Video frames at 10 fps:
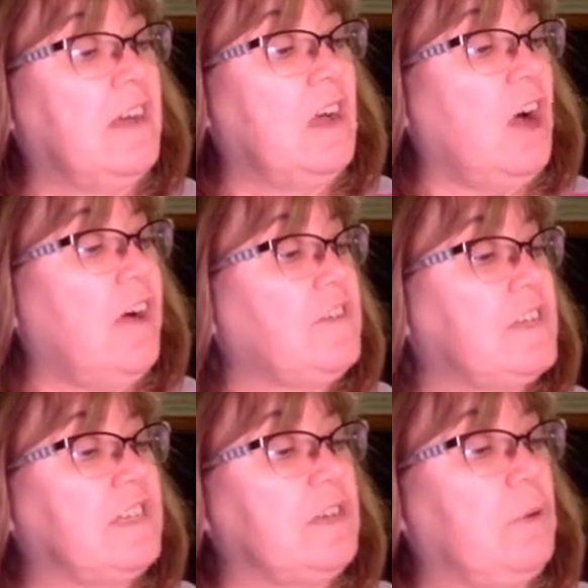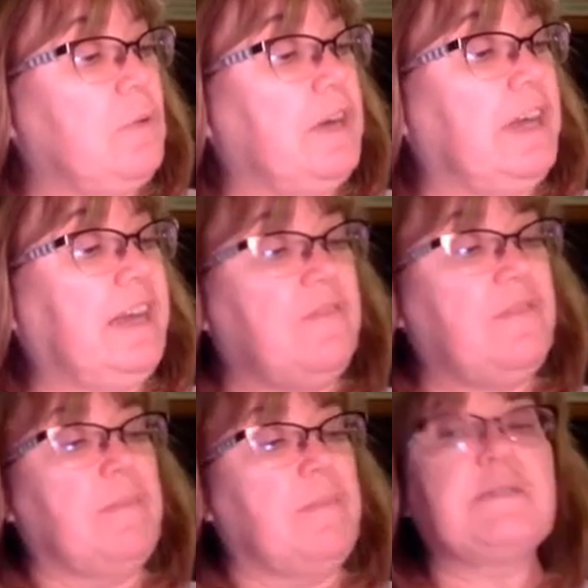Obviously, we want to give
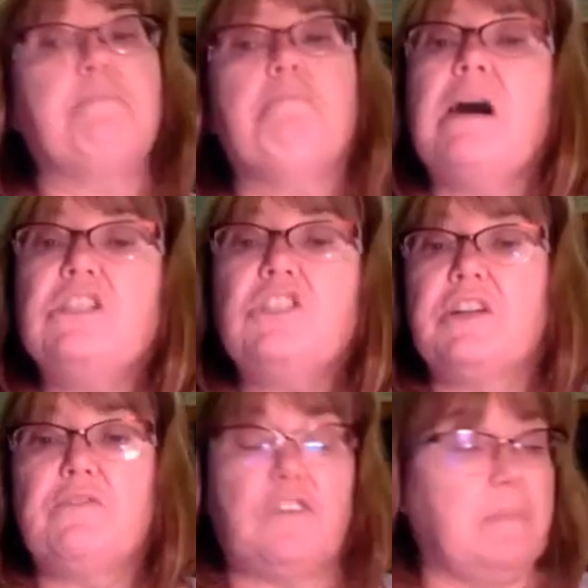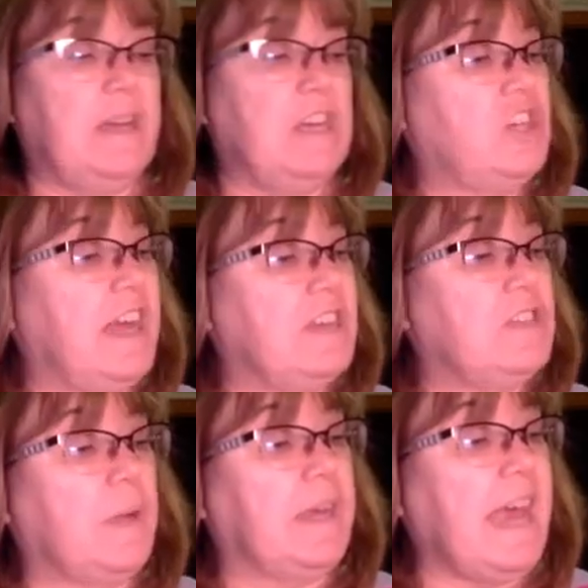them as much information as
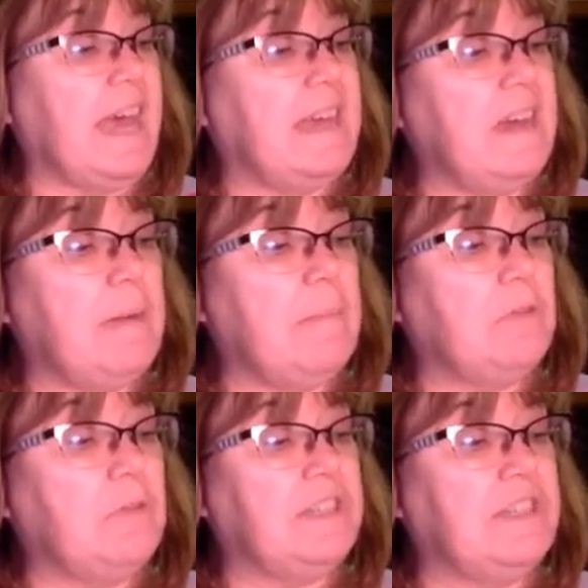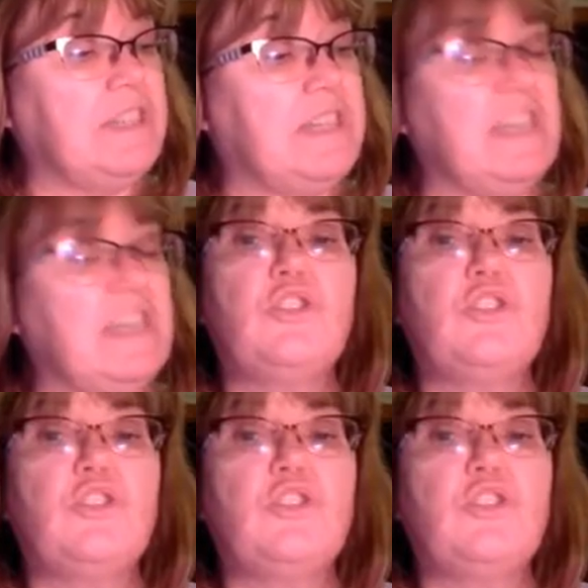we can about the disease.